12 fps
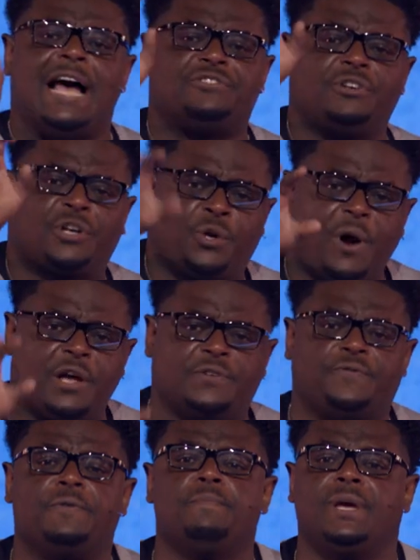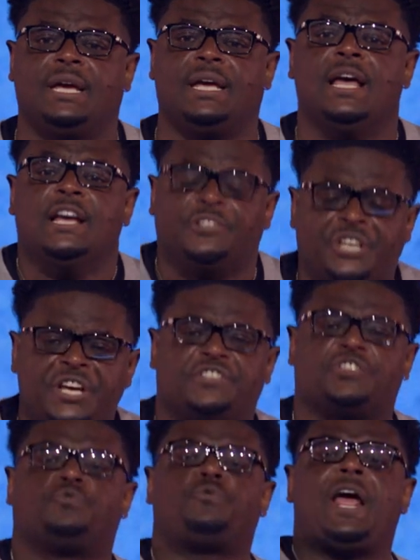dies on a cross for me.
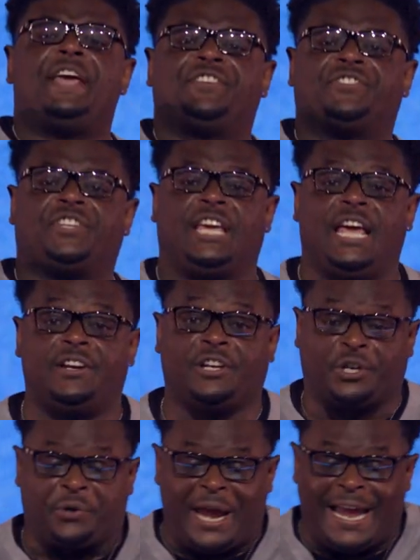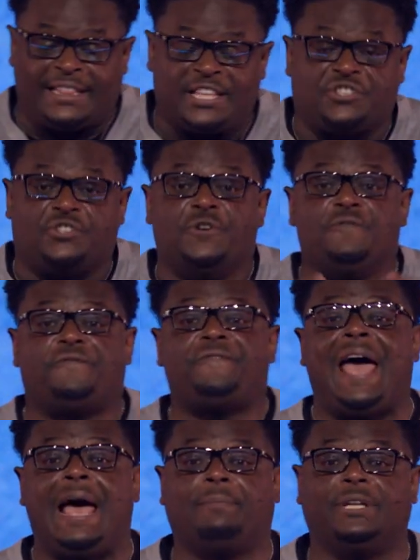Jesus raises again to create this new
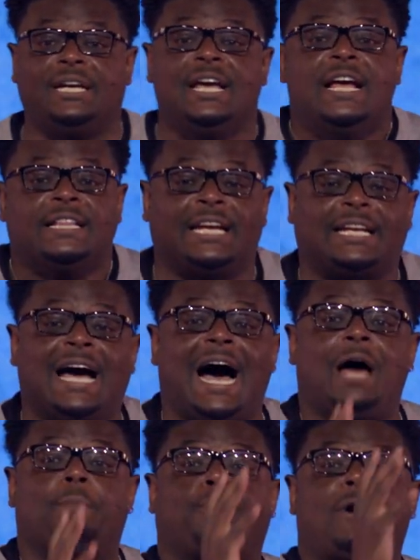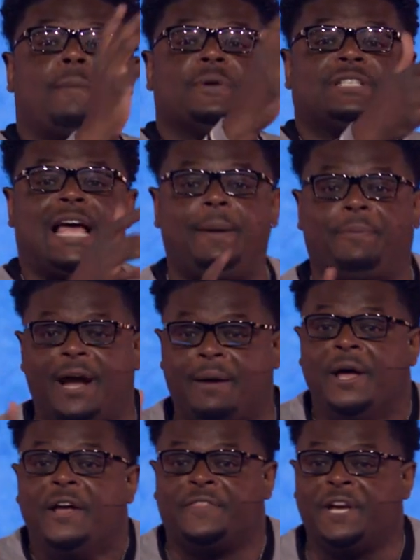family that God promised Abraham.
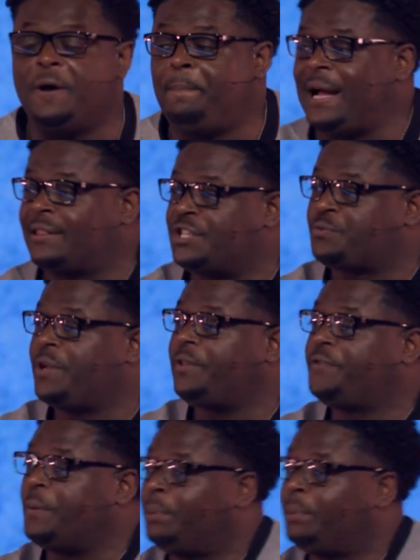Think about this, whether if